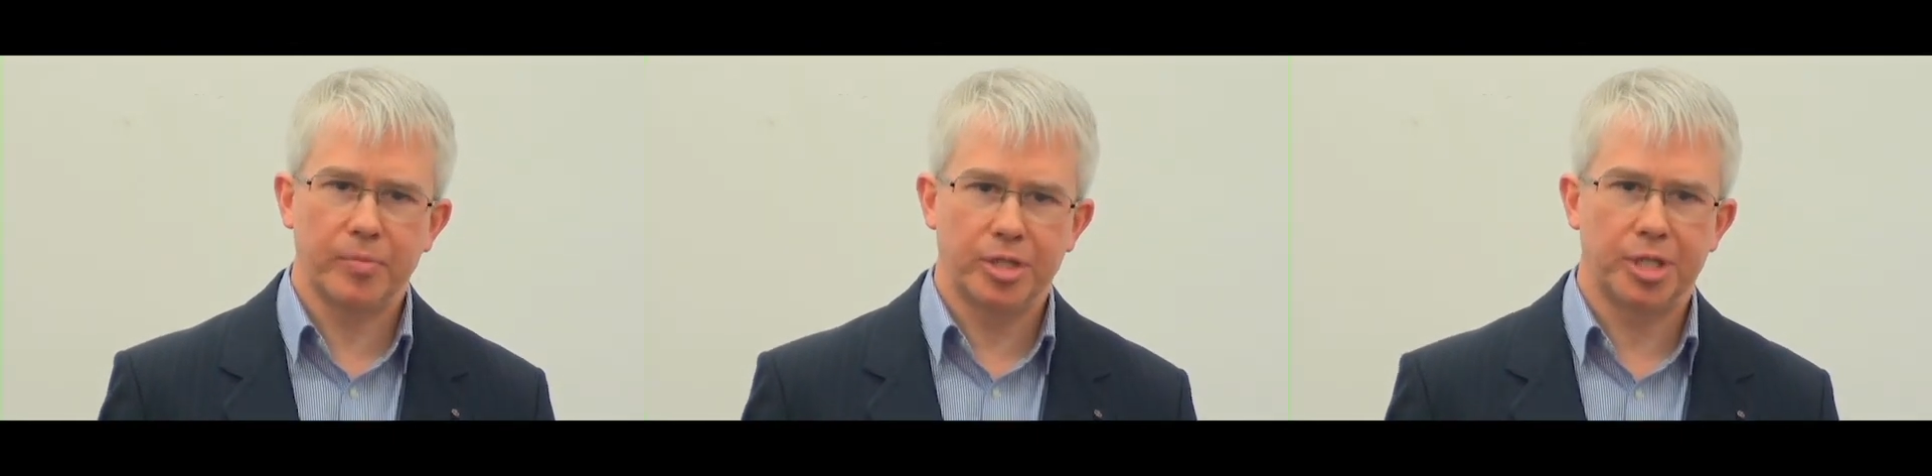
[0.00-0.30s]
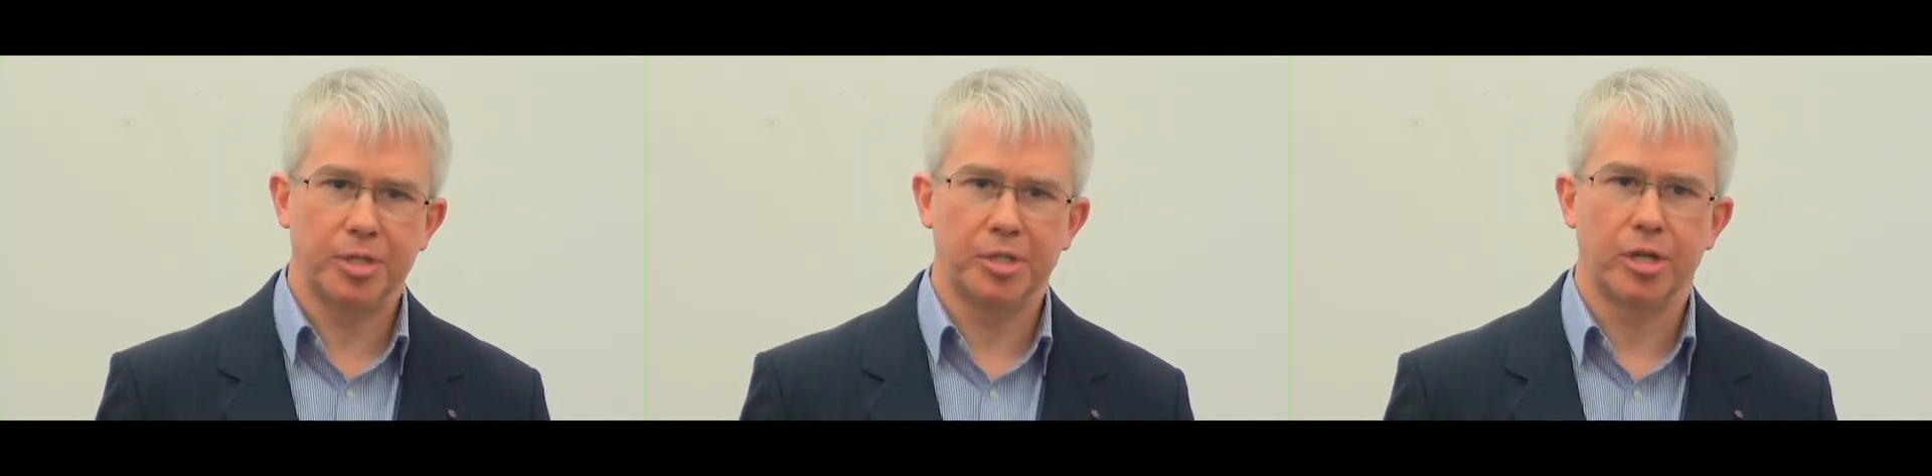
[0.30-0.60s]
which
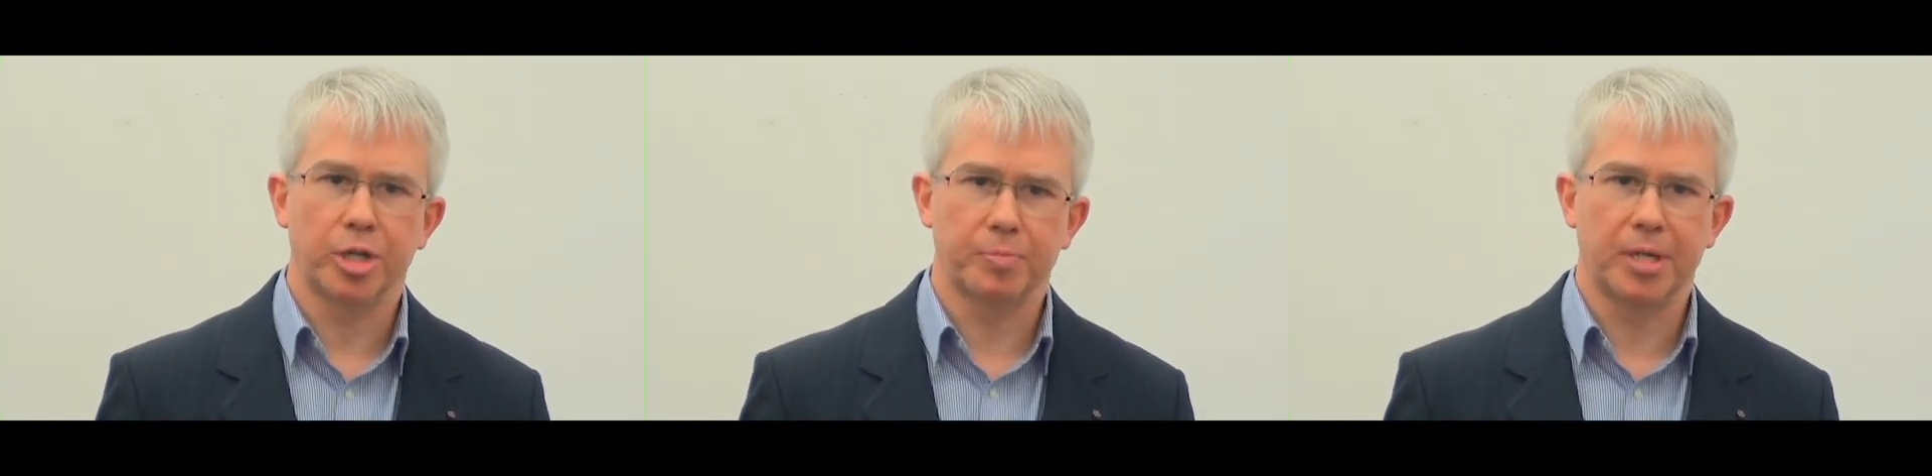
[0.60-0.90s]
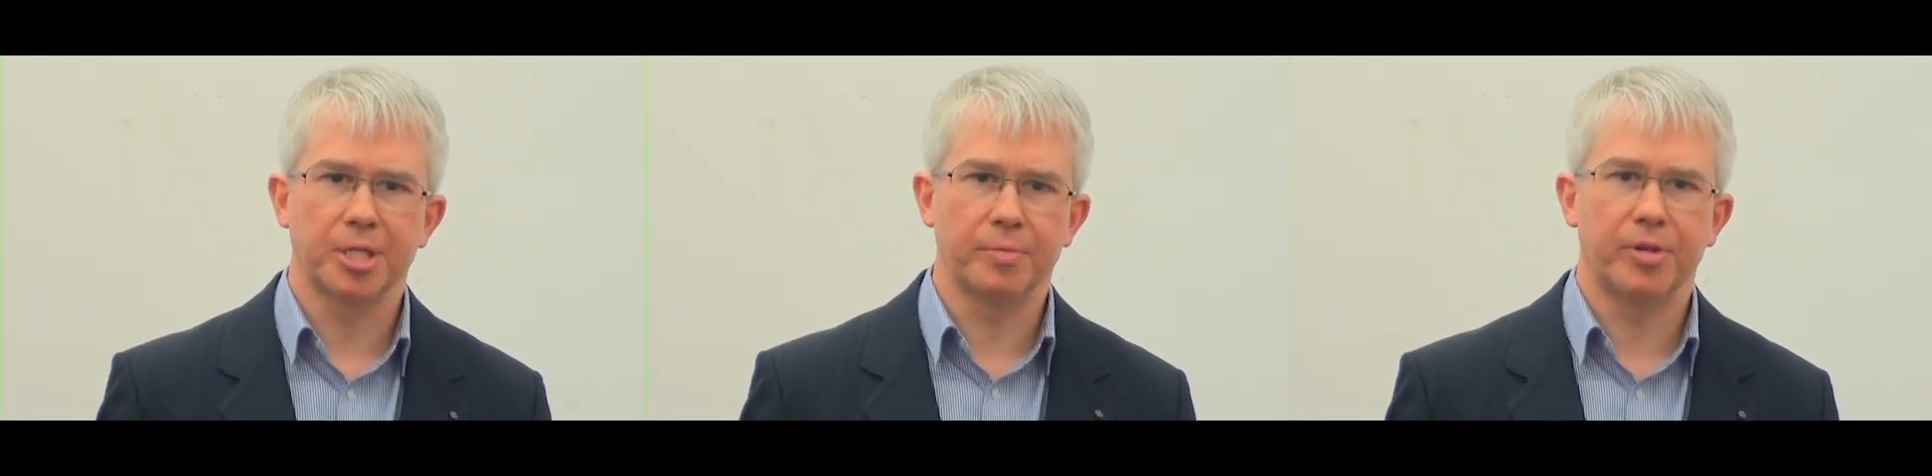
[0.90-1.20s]
is used in
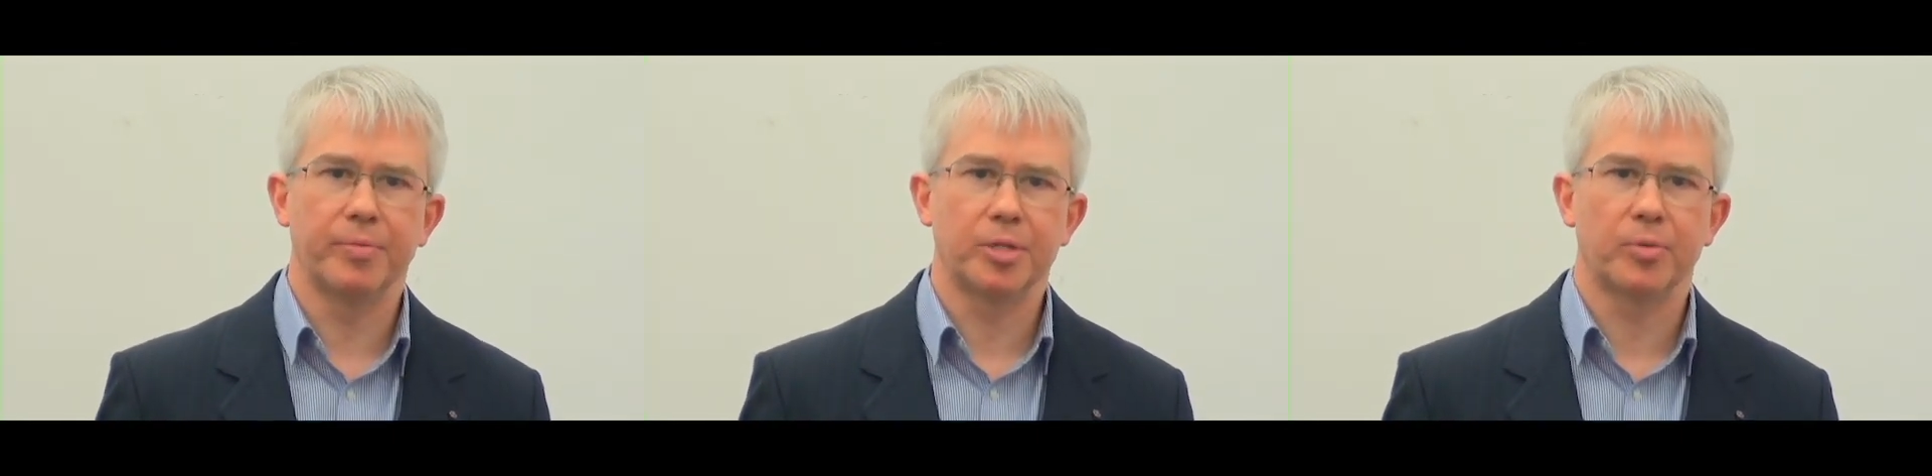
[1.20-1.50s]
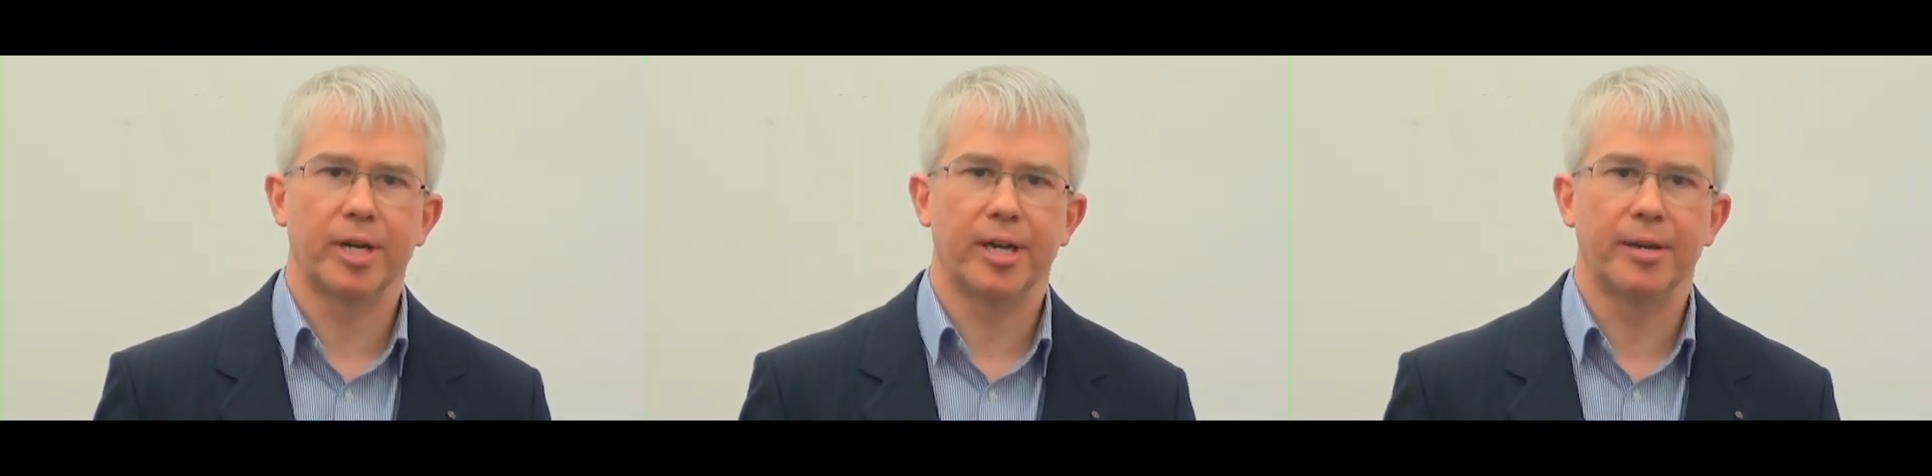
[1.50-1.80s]
hospitals at the moment,
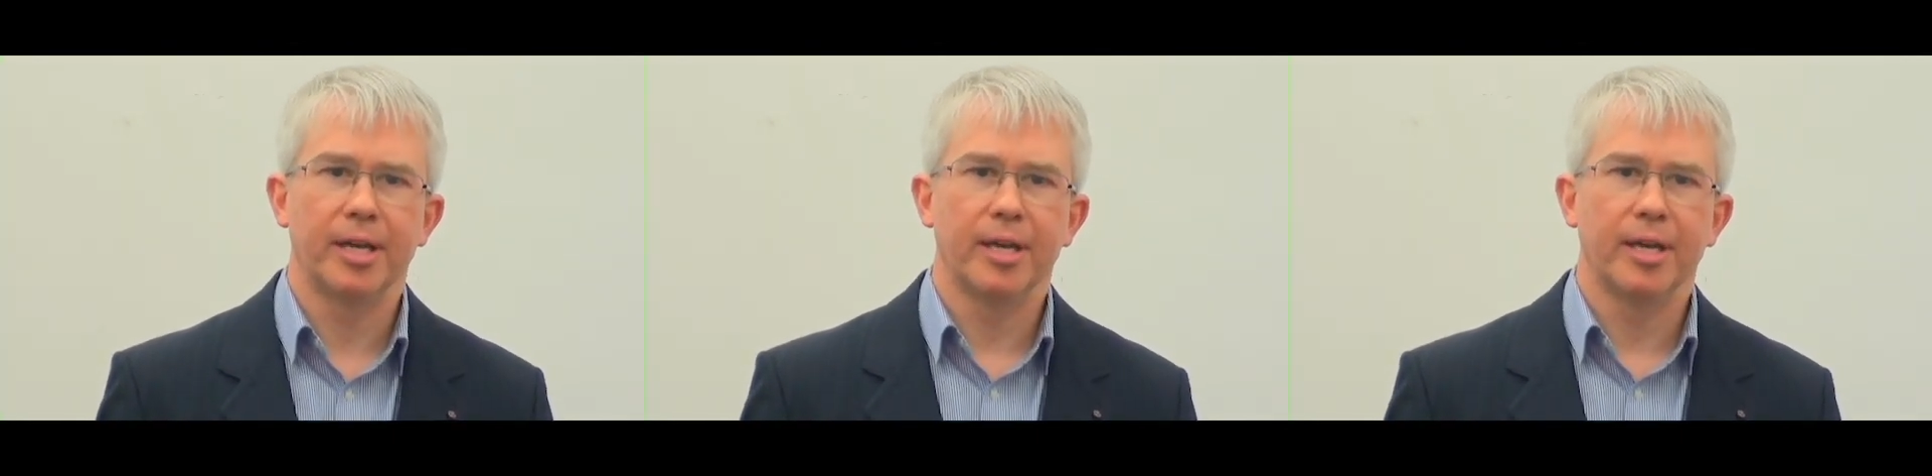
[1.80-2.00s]
where